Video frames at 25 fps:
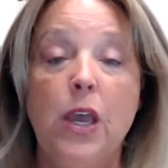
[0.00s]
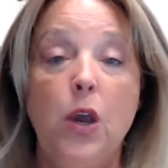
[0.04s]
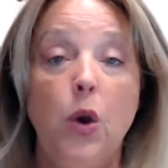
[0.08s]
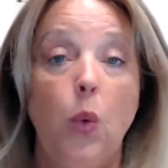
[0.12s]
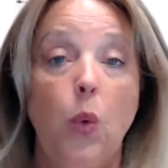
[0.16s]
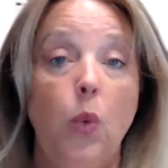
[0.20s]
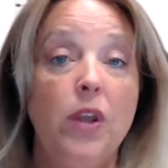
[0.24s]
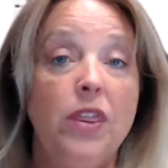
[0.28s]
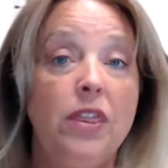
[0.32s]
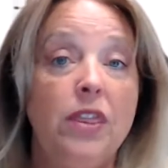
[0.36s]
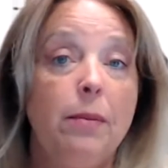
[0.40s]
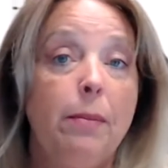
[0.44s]

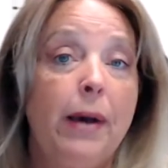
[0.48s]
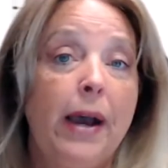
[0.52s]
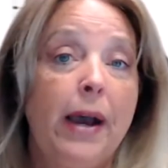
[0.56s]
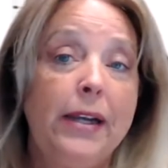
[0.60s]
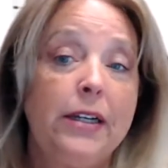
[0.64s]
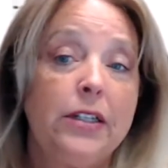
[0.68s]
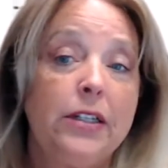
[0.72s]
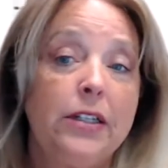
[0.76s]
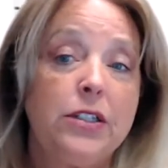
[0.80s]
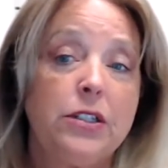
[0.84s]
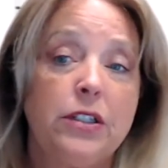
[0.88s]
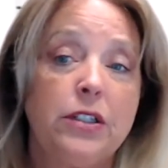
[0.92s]
When the
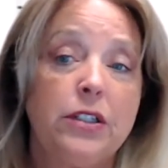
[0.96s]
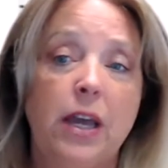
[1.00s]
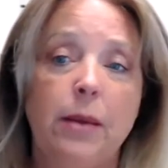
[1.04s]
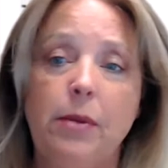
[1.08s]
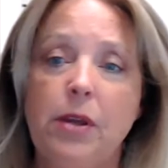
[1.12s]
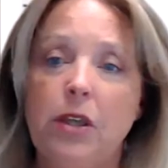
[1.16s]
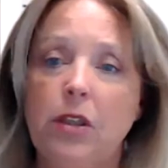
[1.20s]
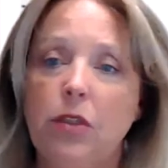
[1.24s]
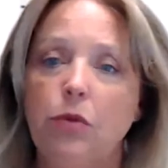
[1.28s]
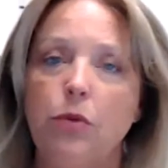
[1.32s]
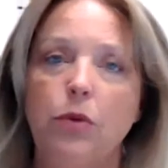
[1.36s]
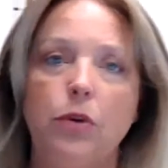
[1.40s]
buyers are
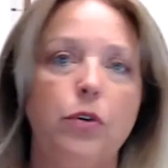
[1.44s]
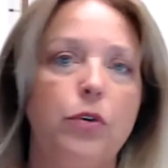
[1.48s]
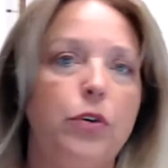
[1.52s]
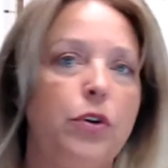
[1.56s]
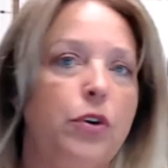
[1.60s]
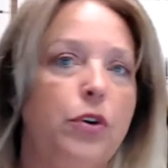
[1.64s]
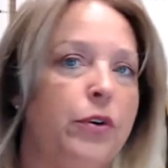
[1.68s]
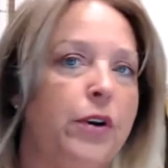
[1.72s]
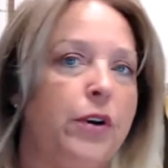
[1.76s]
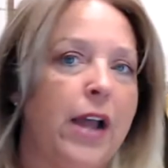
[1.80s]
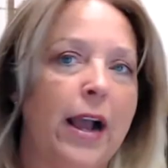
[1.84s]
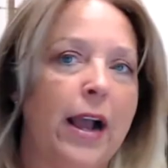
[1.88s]
coming through,
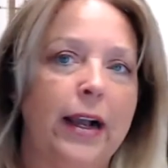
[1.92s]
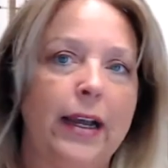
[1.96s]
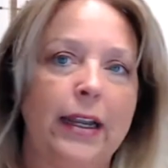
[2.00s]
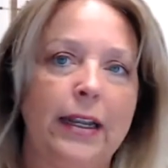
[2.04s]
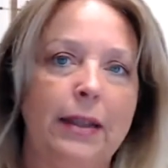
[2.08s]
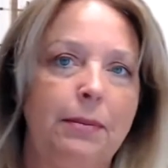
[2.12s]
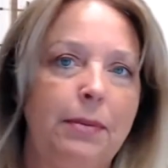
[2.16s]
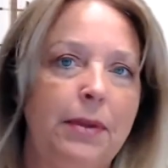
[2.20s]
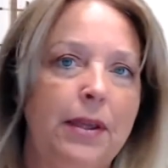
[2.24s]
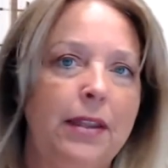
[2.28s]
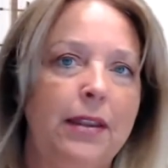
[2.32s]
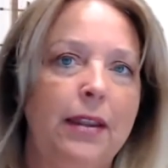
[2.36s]
you're not going
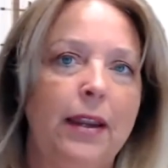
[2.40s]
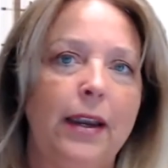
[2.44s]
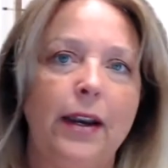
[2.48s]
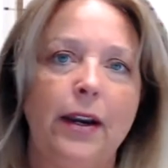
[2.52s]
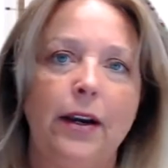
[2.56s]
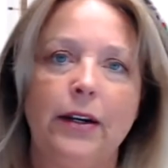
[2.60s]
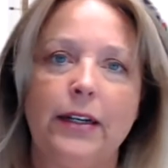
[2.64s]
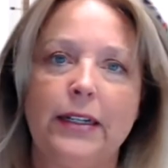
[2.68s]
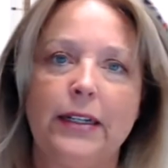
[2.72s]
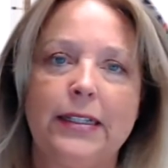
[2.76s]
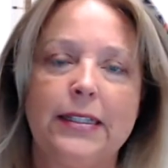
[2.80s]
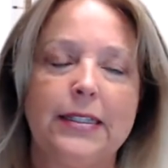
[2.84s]
to be
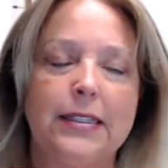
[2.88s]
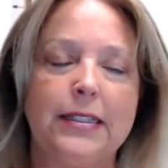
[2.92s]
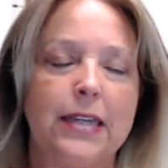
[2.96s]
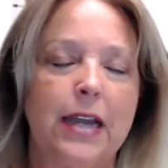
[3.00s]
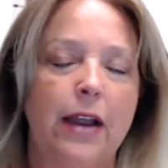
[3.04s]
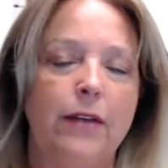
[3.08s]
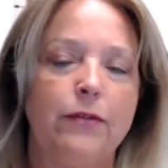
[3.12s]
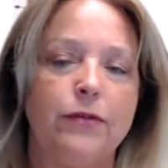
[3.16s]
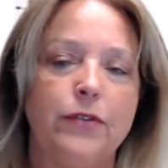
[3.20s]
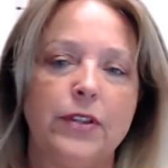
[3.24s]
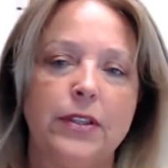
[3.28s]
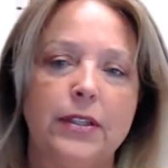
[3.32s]
there. It's
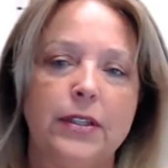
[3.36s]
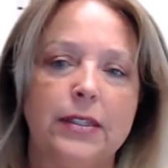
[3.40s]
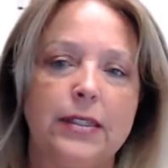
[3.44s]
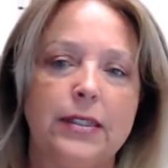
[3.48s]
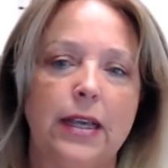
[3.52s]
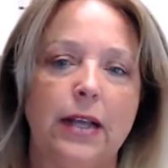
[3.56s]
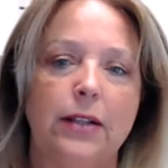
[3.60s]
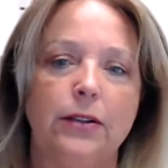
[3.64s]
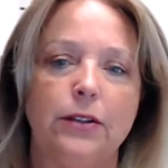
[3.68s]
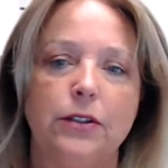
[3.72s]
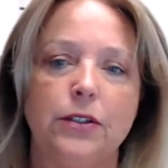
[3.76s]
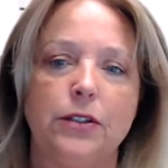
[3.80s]
time for the
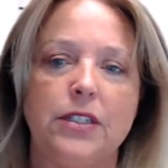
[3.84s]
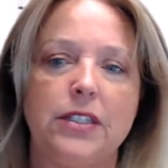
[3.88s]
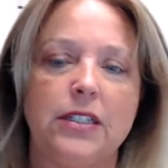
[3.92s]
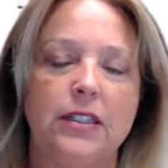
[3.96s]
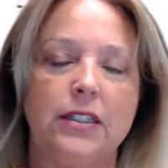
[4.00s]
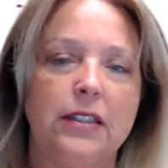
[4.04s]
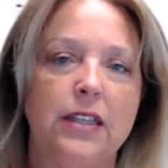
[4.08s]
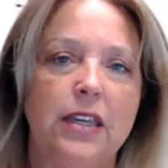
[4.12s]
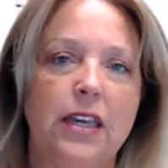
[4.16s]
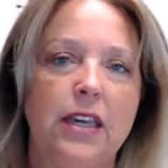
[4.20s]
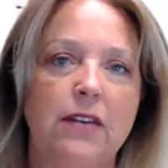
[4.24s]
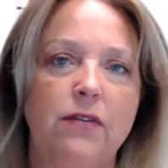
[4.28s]
sellers to
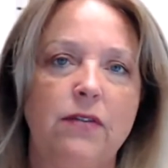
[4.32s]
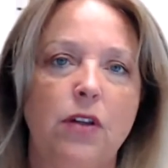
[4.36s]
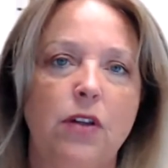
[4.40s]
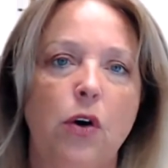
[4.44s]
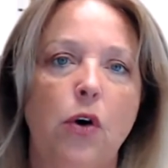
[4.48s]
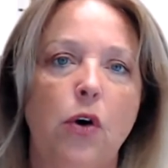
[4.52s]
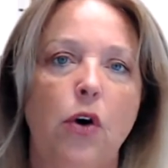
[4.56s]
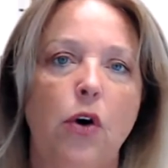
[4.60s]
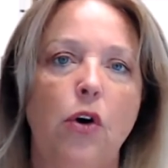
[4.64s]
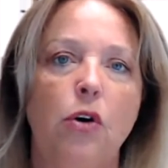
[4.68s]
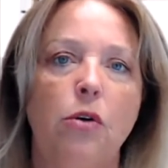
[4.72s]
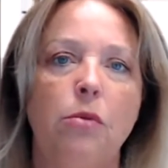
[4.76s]
leave the
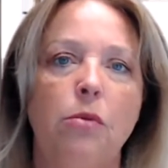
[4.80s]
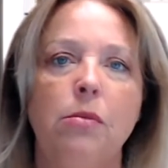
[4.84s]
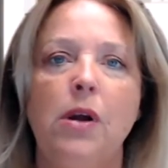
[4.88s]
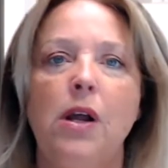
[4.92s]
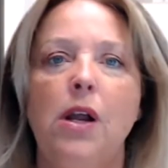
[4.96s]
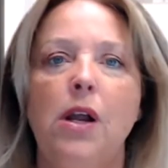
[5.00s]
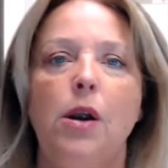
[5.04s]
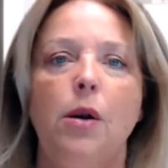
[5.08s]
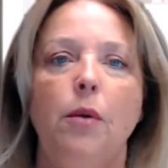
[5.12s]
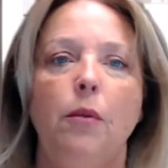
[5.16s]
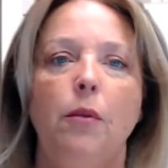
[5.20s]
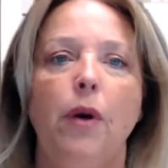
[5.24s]
home
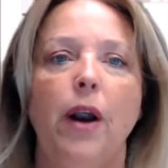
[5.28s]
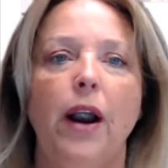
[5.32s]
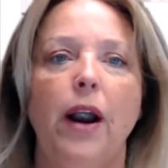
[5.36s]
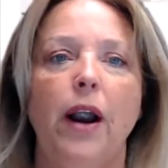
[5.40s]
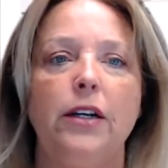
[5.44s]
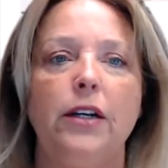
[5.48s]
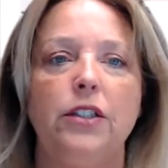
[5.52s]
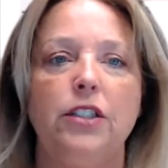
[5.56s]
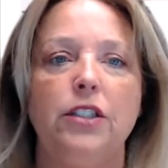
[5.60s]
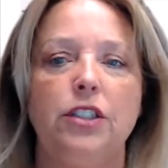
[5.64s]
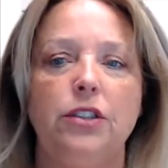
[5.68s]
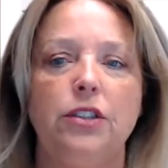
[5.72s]

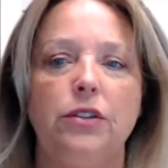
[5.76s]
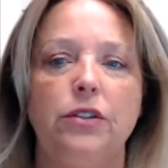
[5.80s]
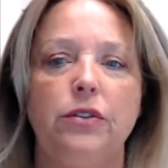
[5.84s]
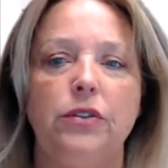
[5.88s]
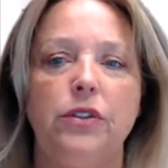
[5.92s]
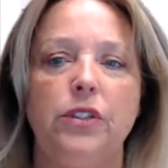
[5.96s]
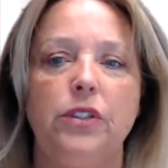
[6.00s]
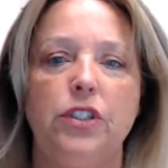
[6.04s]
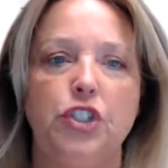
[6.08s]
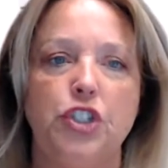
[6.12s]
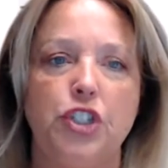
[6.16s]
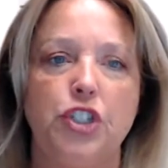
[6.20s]
prior to
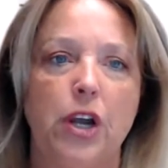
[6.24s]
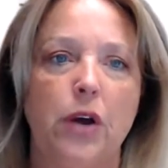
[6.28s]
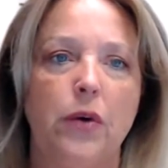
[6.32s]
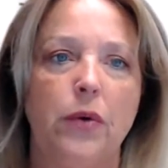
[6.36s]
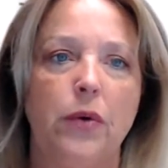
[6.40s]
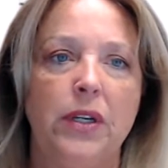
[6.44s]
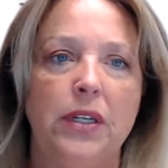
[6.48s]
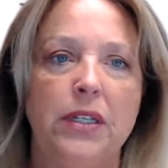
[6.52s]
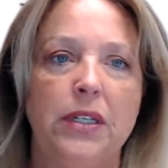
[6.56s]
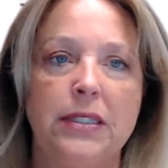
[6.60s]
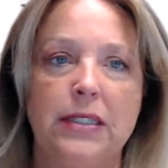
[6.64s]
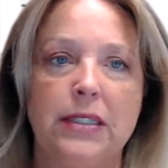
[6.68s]
the
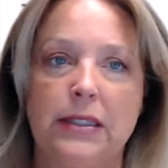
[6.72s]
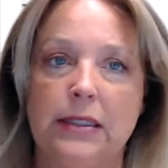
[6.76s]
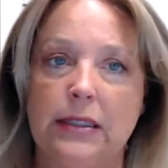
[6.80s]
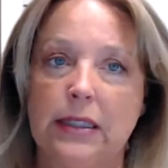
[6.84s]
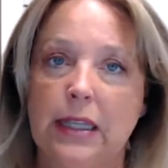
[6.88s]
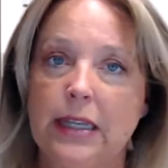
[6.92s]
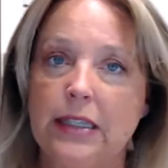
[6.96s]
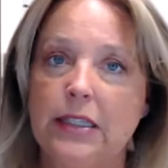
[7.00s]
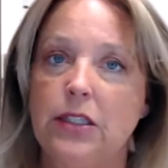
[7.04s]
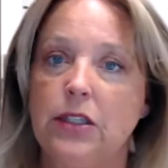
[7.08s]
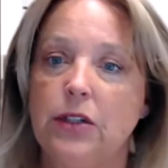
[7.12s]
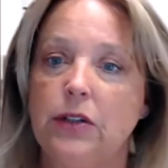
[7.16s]
showings,
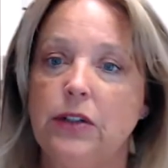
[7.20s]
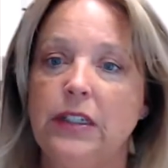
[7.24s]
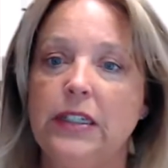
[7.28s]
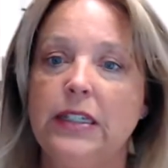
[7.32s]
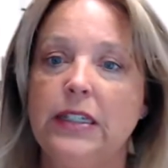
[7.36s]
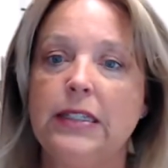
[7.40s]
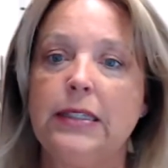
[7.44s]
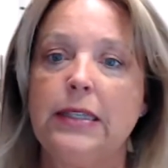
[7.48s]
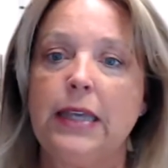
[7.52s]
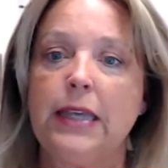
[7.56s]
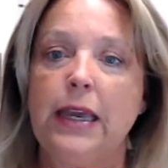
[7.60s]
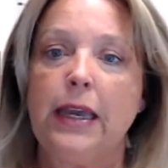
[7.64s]
unless there
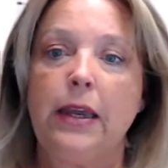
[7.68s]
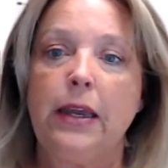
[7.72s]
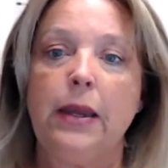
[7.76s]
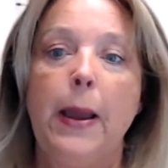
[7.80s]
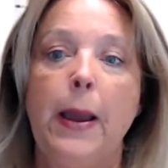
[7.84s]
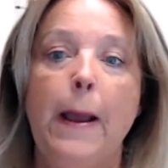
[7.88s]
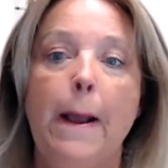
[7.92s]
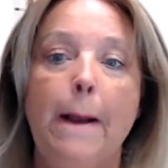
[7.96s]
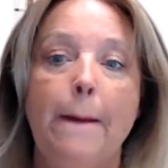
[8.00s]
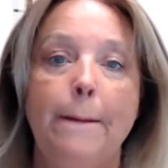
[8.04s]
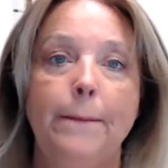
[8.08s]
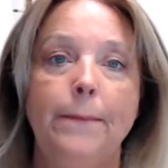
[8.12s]
is a
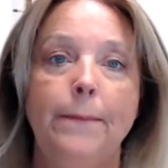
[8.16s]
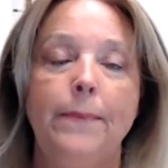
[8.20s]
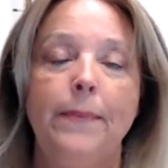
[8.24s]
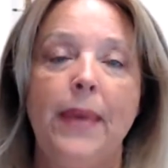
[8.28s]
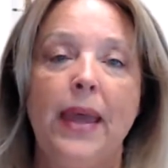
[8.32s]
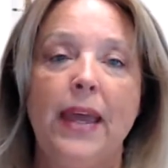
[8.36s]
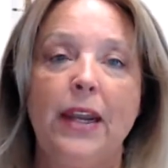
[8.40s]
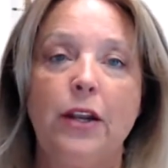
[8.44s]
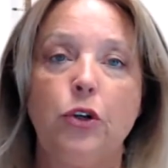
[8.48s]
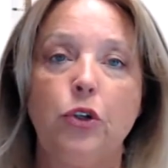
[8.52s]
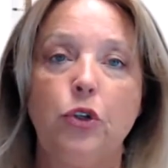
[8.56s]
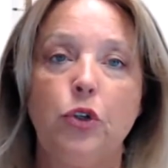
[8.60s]

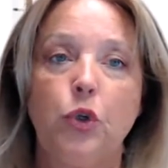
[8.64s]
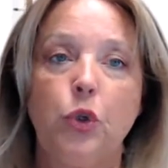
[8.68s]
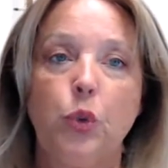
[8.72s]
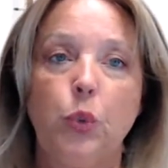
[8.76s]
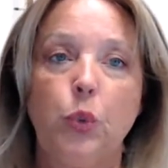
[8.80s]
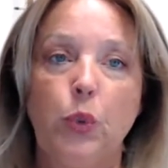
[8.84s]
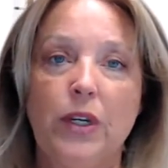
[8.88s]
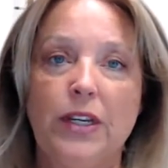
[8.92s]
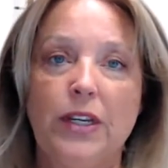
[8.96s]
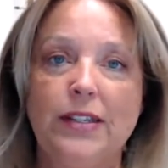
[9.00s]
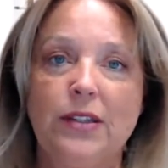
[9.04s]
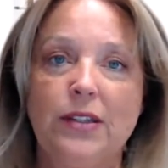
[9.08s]
medical
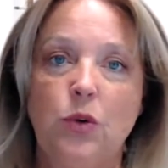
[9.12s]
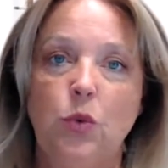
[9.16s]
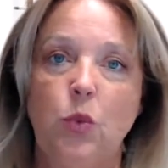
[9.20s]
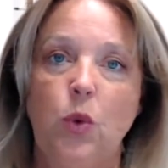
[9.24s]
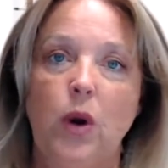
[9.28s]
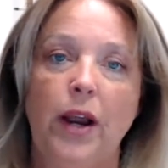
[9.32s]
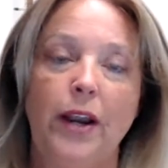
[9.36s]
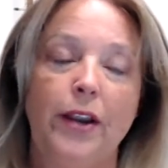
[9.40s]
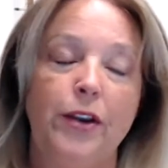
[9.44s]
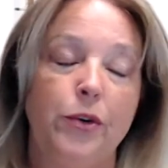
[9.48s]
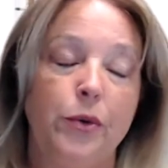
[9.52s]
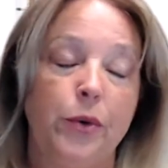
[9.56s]
reason
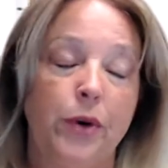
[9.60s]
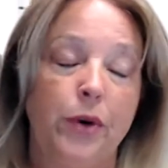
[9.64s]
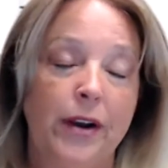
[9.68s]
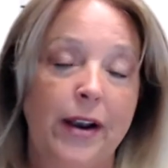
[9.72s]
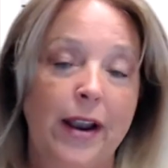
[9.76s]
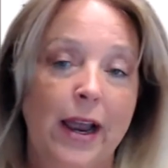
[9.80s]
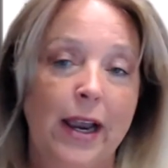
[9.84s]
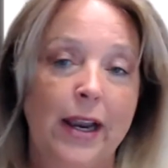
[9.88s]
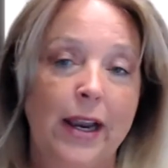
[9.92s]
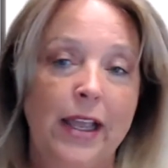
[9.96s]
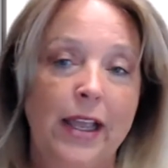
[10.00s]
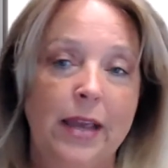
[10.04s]
why you are
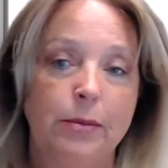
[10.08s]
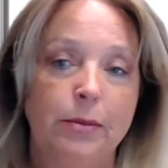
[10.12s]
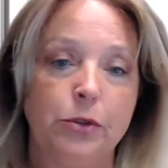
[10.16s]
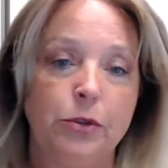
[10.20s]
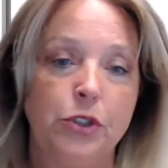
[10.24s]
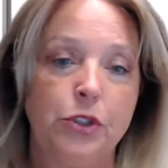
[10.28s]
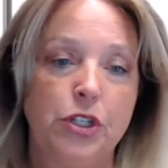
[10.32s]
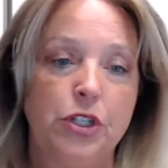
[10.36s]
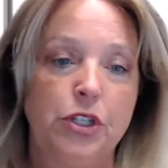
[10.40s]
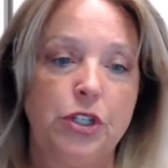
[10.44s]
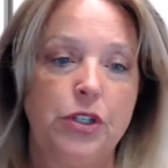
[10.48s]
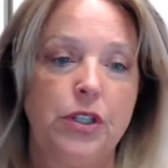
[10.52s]
not able
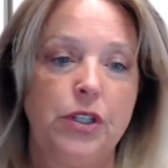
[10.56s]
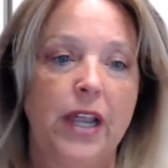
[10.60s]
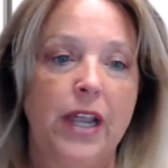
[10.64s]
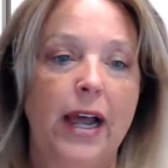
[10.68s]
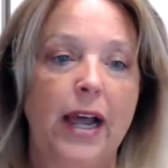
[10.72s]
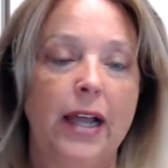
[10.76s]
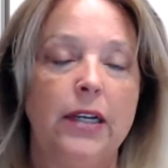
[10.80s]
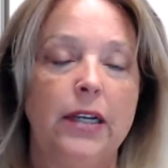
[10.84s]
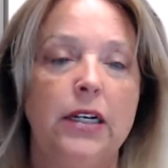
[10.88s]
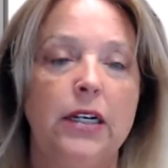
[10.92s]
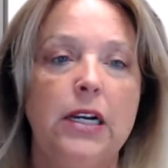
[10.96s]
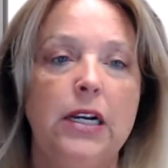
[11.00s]
to do that.